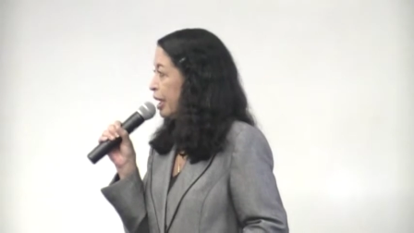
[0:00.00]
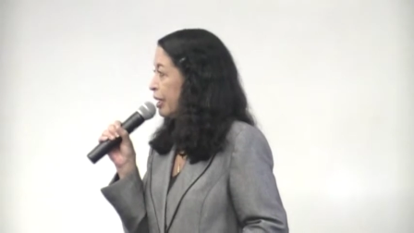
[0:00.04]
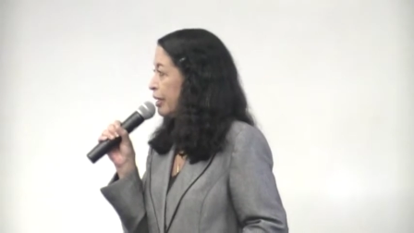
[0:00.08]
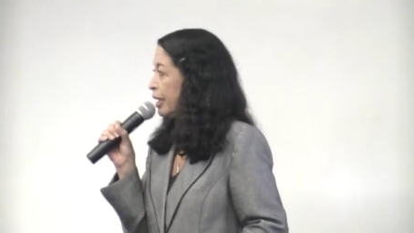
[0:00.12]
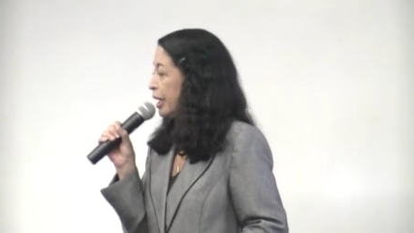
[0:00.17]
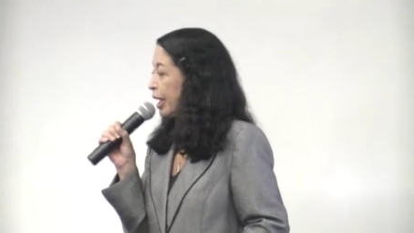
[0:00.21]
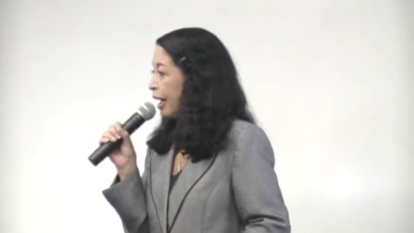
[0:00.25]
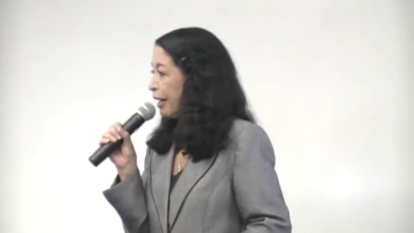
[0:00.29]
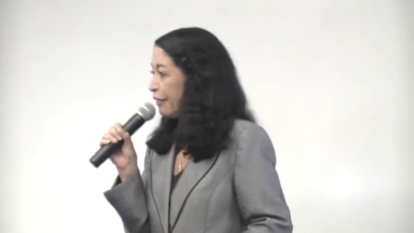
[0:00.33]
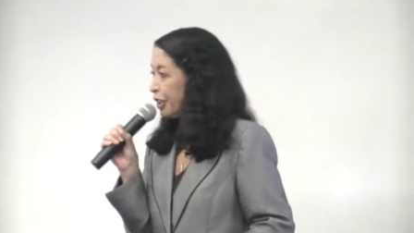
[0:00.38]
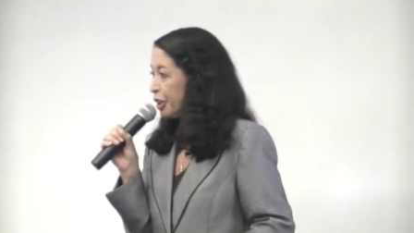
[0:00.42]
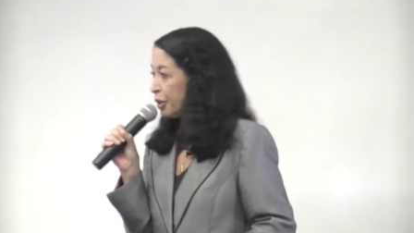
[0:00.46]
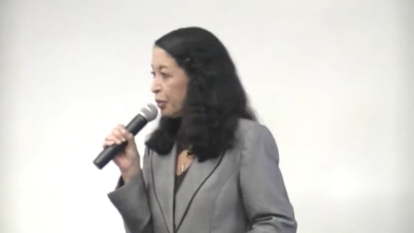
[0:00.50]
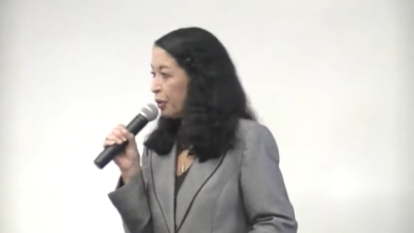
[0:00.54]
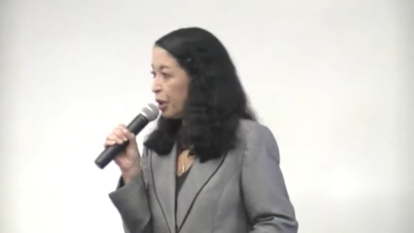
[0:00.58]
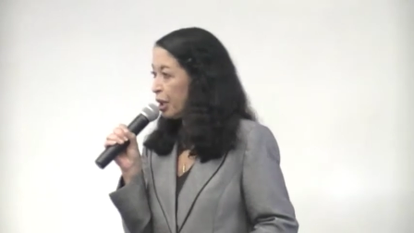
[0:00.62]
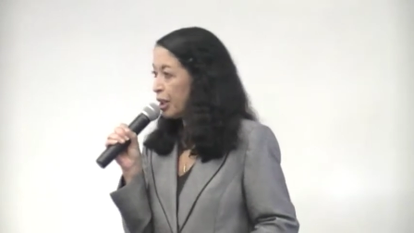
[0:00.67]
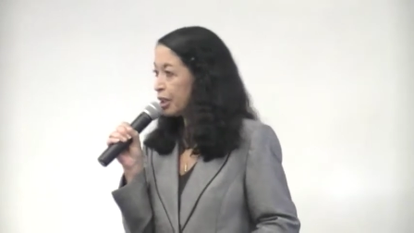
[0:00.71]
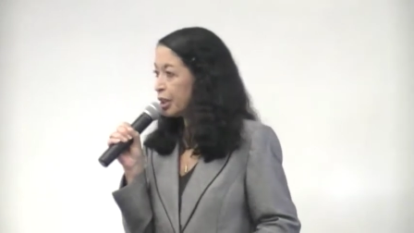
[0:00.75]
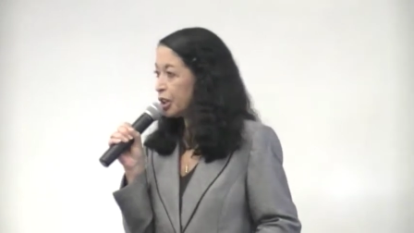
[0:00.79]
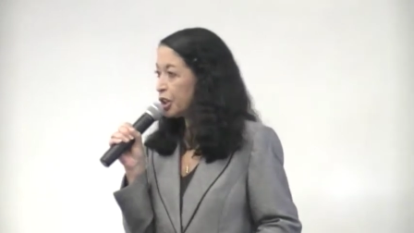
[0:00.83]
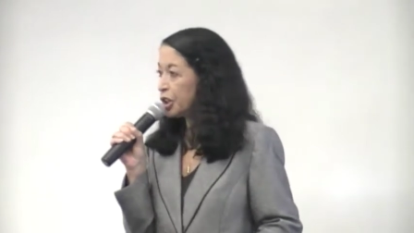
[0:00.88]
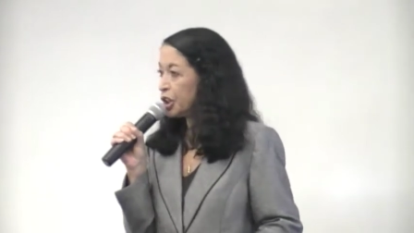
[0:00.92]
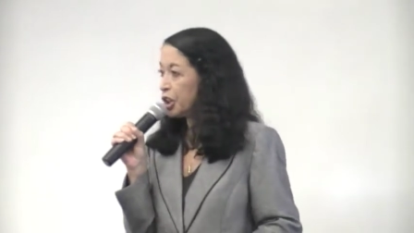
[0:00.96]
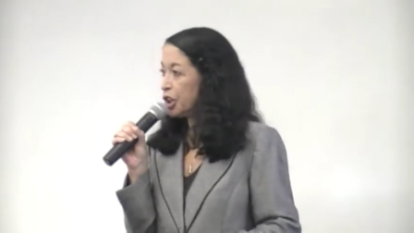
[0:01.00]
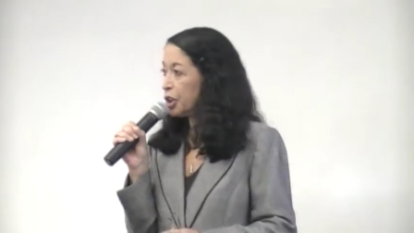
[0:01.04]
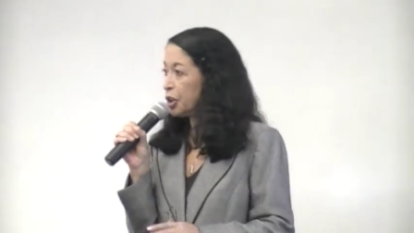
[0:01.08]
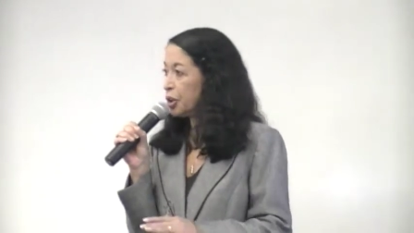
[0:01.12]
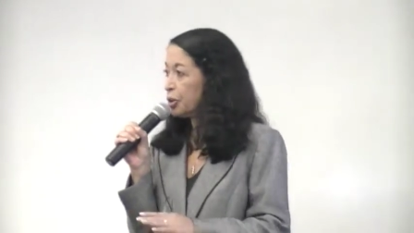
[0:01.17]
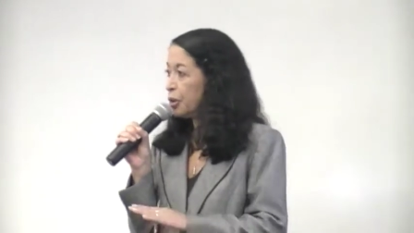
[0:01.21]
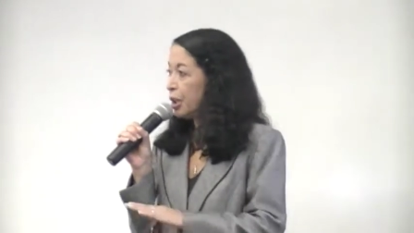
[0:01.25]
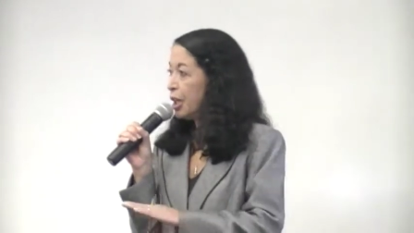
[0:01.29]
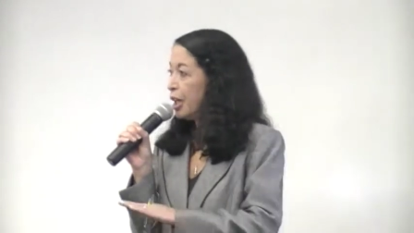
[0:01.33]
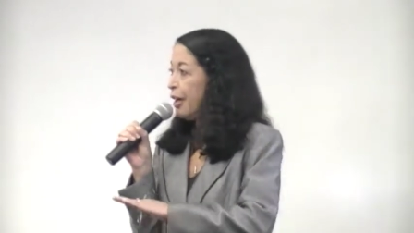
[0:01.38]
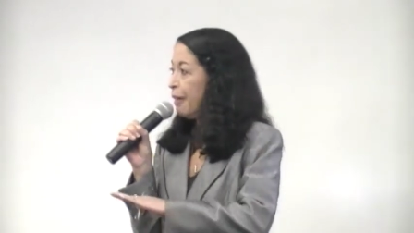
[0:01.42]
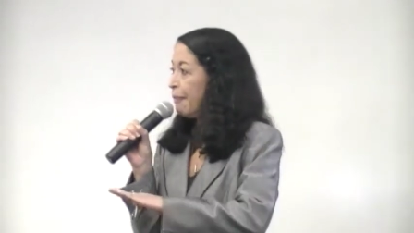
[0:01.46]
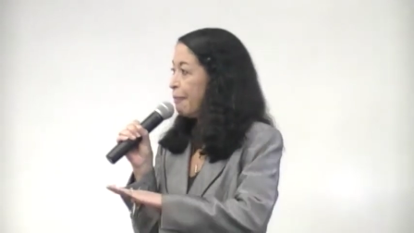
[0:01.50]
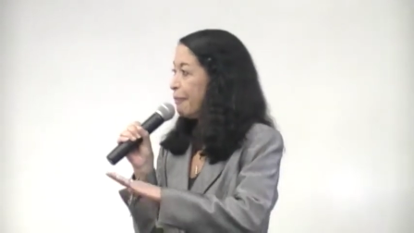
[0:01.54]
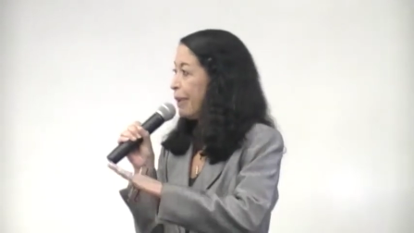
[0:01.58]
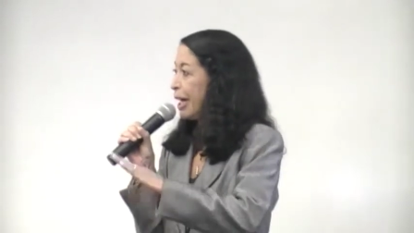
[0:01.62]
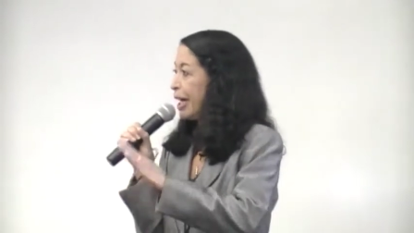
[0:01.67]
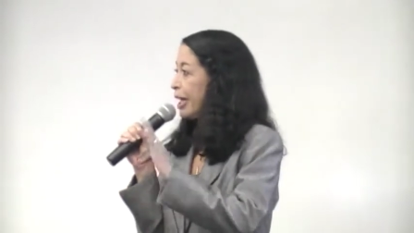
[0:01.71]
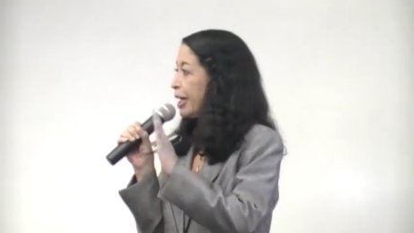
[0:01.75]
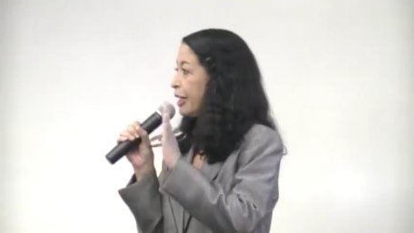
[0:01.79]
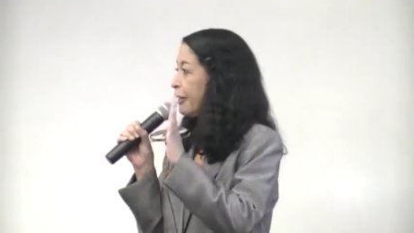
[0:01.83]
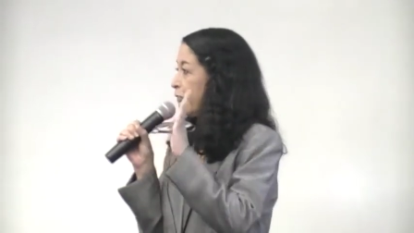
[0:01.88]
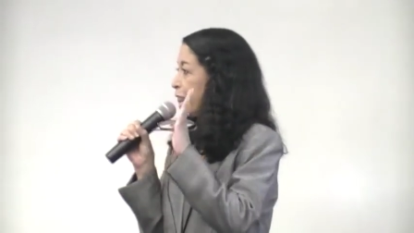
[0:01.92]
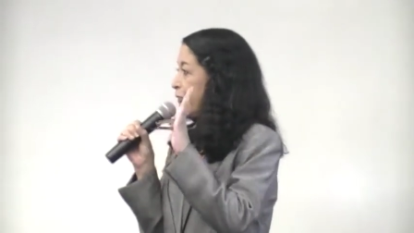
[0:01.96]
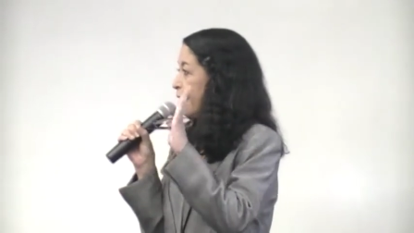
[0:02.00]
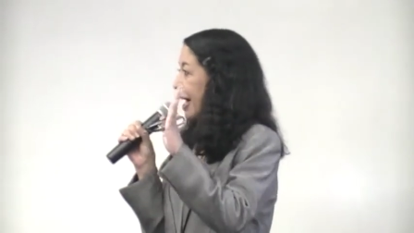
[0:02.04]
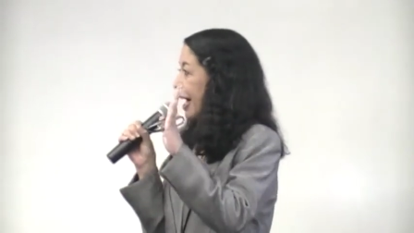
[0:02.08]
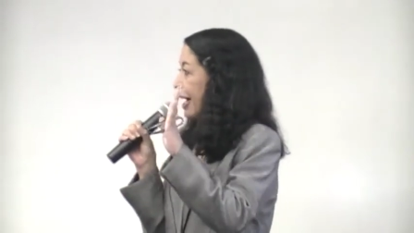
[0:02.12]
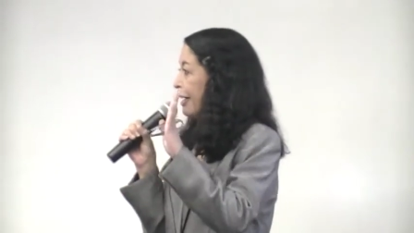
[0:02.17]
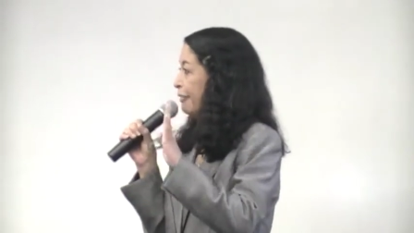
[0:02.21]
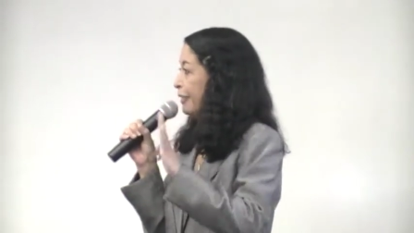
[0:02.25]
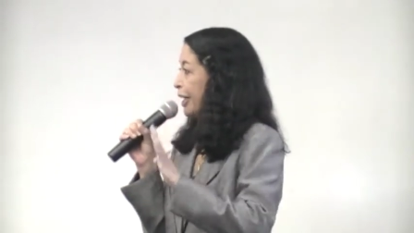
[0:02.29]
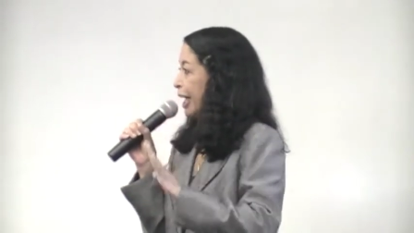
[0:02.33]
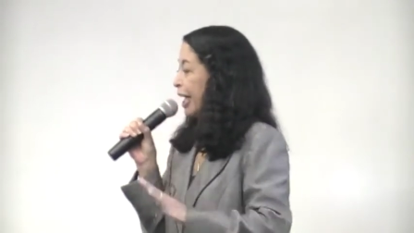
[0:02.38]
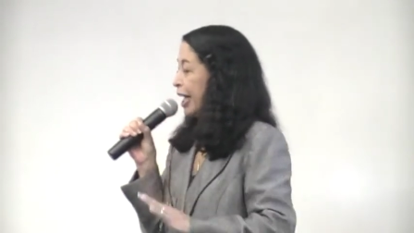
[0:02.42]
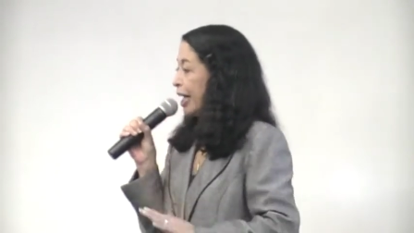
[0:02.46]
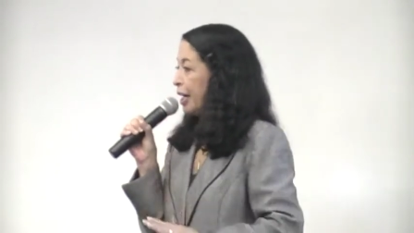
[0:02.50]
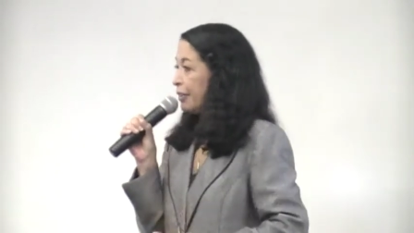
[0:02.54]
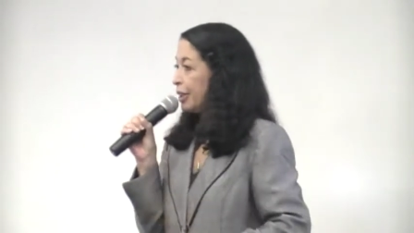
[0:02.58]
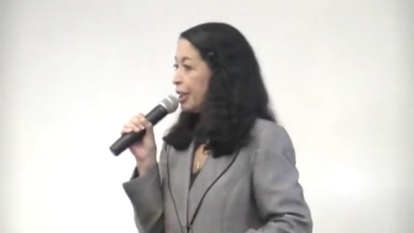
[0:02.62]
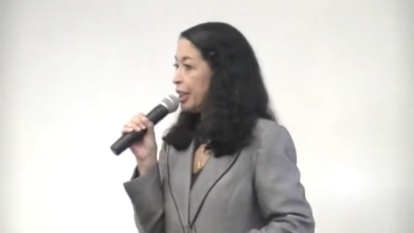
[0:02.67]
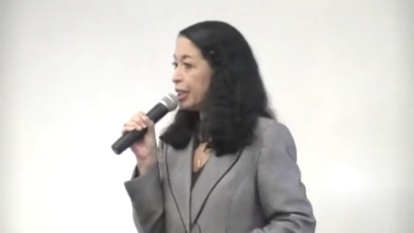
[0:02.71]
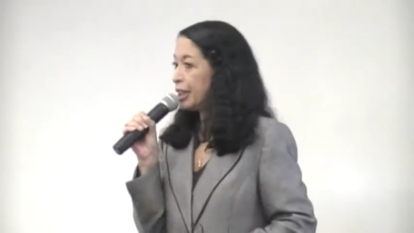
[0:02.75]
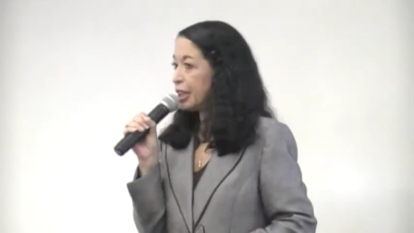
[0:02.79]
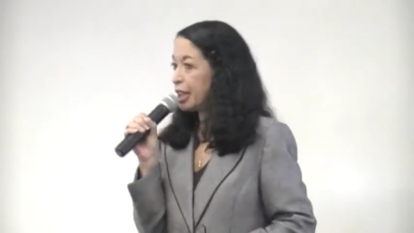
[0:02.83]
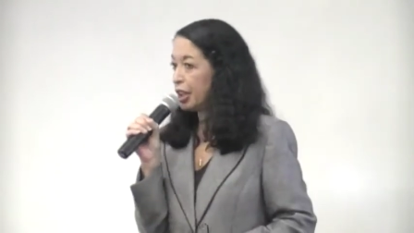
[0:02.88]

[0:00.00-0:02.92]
The governor wants to make 5 counties